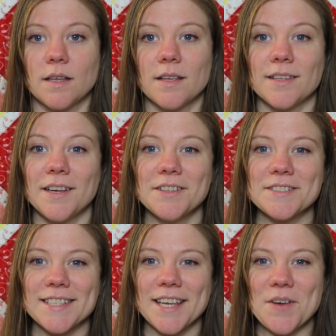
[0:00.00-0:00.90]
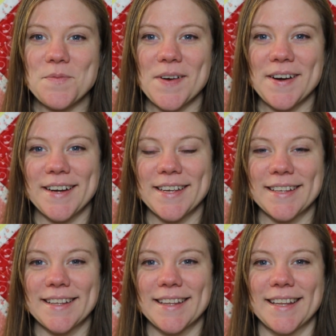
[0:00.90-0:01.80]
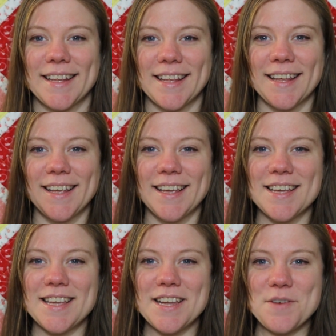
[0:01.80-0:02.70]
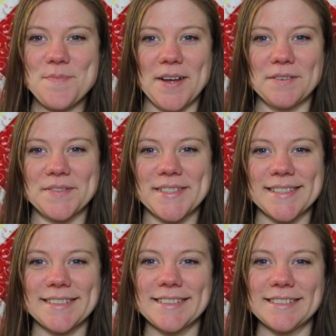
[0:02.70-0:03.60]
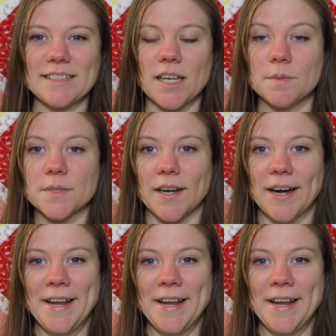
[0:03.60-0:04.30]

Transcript: Now it looks like I'm wearing earmuffs. I'm sorry.